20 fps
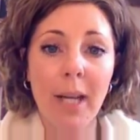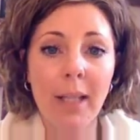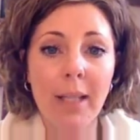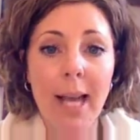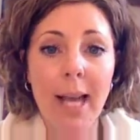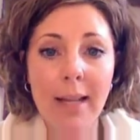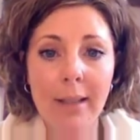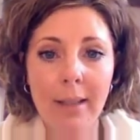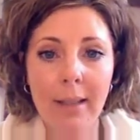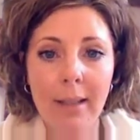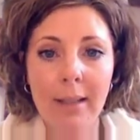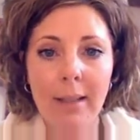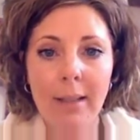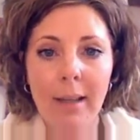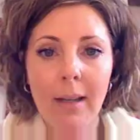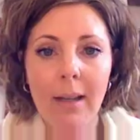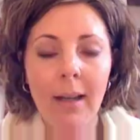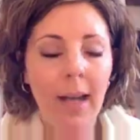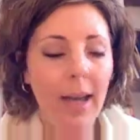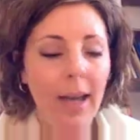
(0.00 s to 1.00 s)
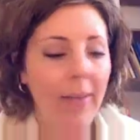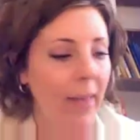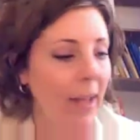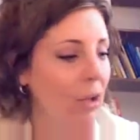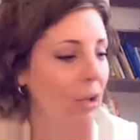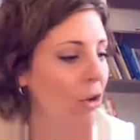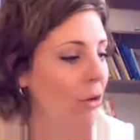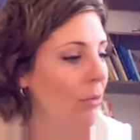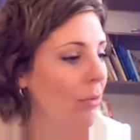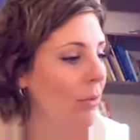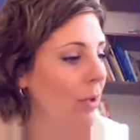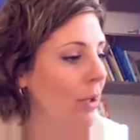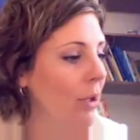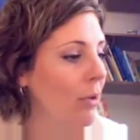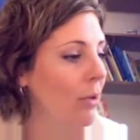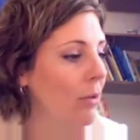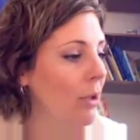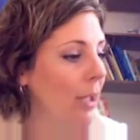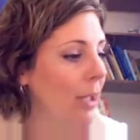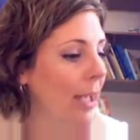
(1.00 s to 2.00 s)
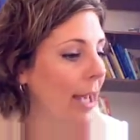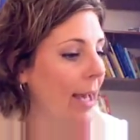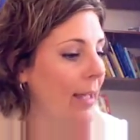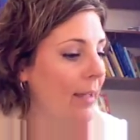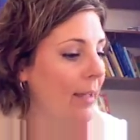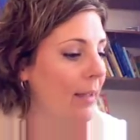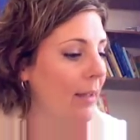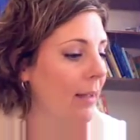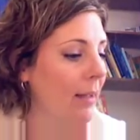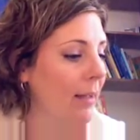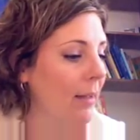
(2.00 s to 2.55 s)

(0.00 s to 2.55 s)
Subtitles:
collected, and then you look at it.